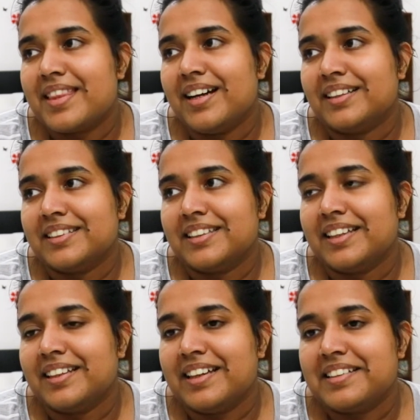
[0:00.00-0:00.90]
Other
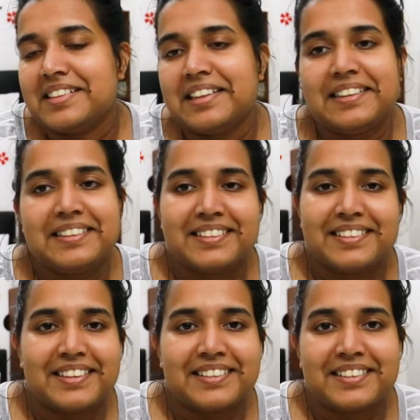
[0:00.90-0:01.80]
than that, yeah,
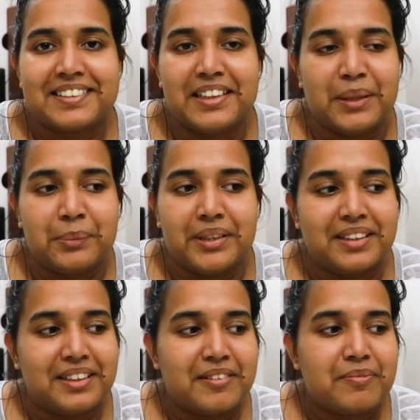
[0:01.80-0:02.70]
that's the
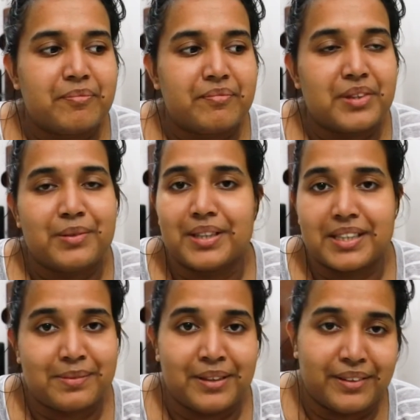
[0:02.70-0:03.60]
update. Like work
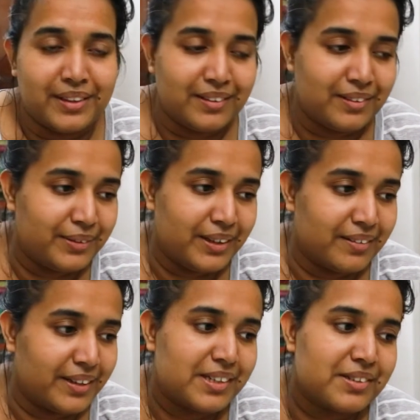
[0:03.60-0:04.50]
has been going
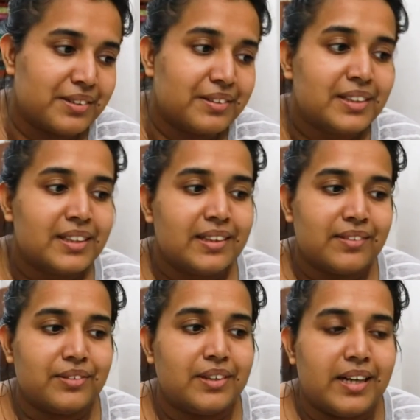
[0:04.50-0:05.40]
great, so
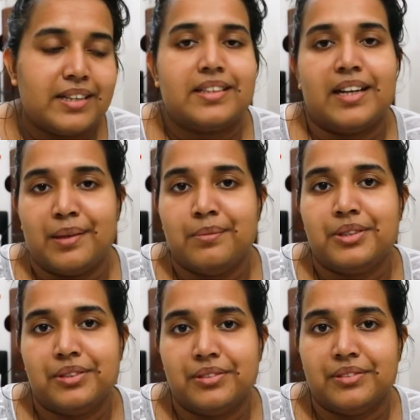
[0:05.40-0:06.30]
I've had time
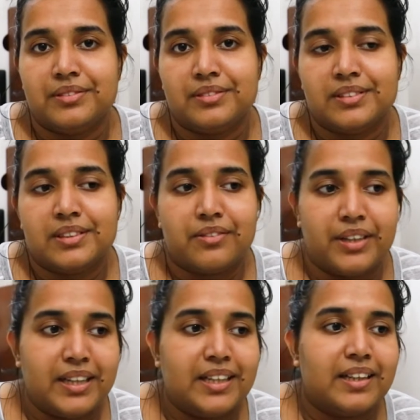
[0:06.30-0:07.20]
to
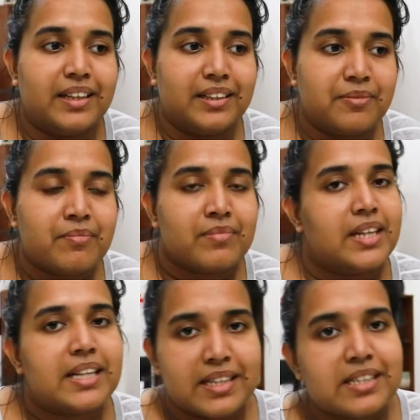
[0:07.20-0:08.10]
read and like
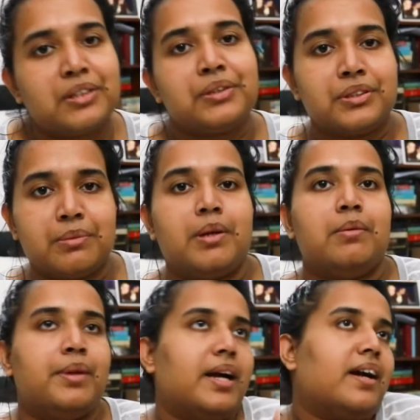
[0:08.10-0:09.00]
that's also the
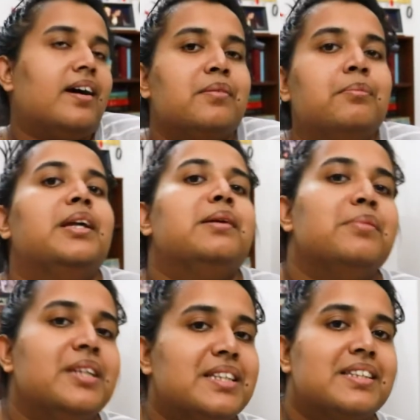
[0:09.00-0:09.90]
problem. I can't blame
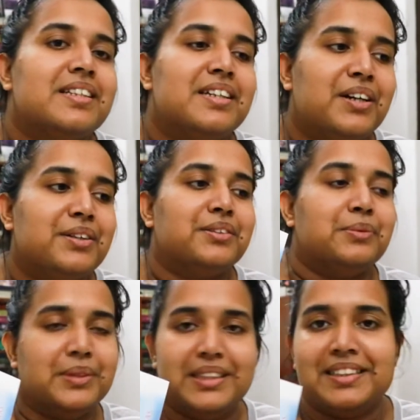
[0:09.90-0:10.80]
this
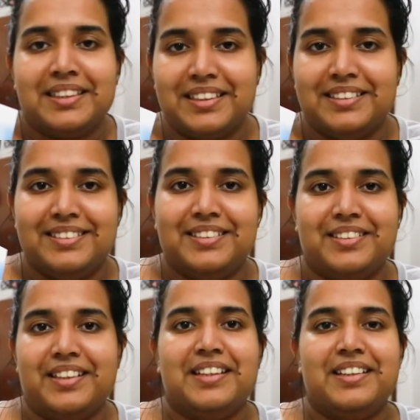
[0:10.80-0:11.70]
on work,
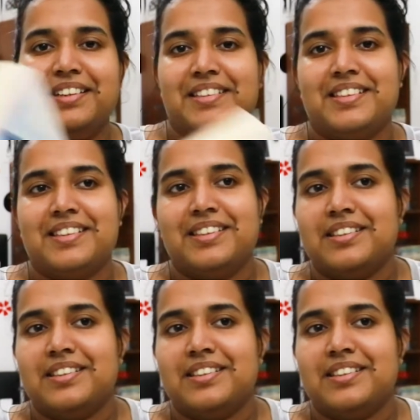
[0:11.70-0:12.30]
right? It's just